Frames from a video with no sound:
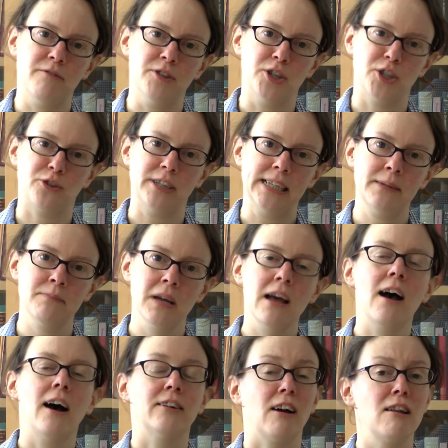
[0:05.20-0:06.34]
of the degree.
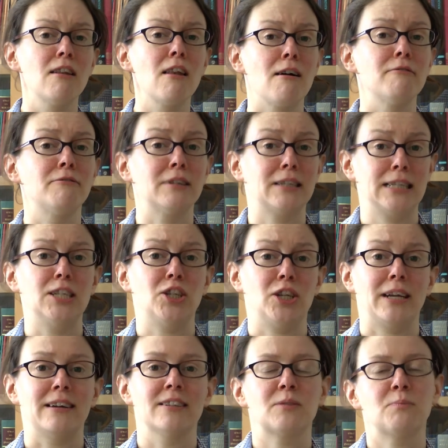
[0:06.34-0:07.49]
And I love teaching
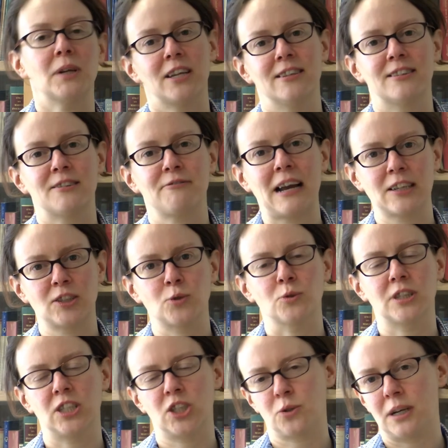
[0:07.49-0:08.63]
it because the factual
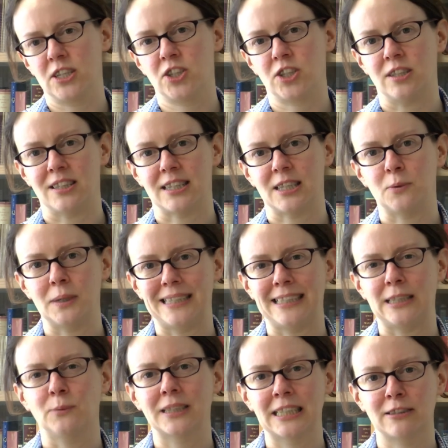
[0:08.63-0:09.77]
situations that we
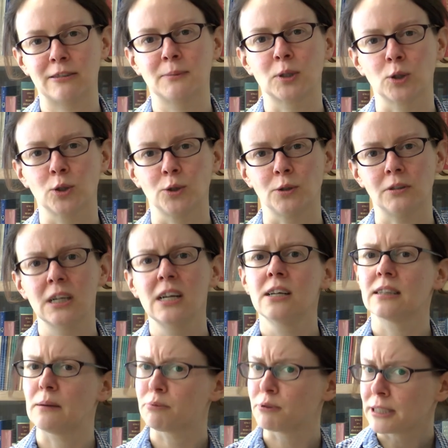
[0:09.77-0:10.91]
deal with in criminal law,
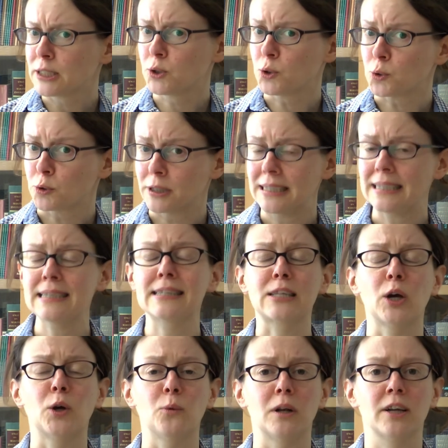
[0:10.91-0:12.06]
they're pretty gory.
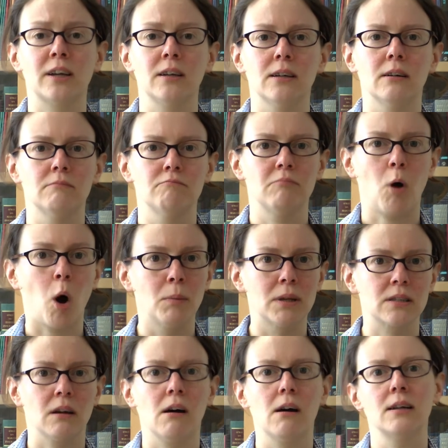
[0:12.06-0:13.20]
So, we're looking at
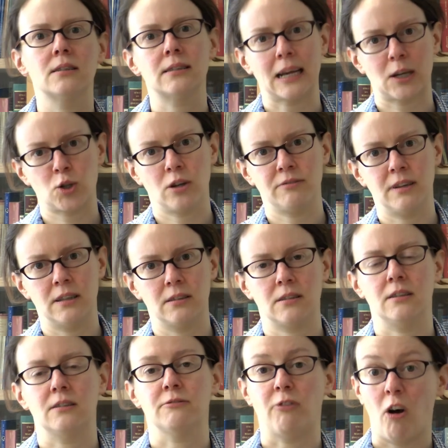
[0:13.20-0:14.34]
homicide, sexual
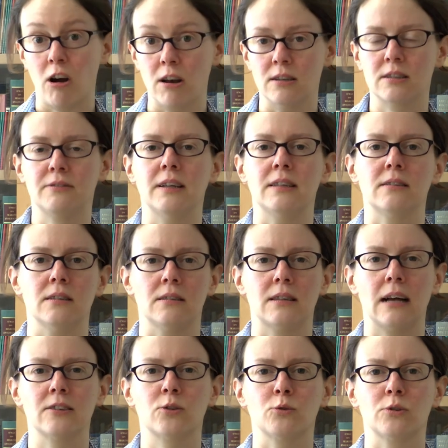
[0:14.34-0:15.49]
offences, violent offences,
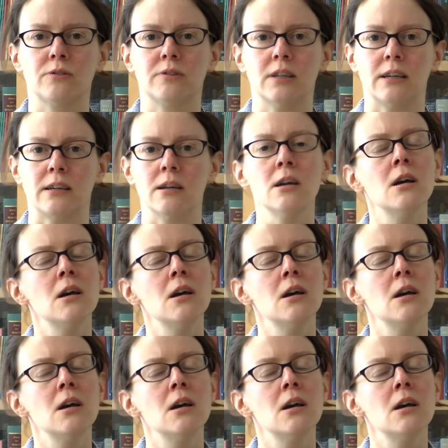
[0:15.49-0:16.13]
that sort of thing.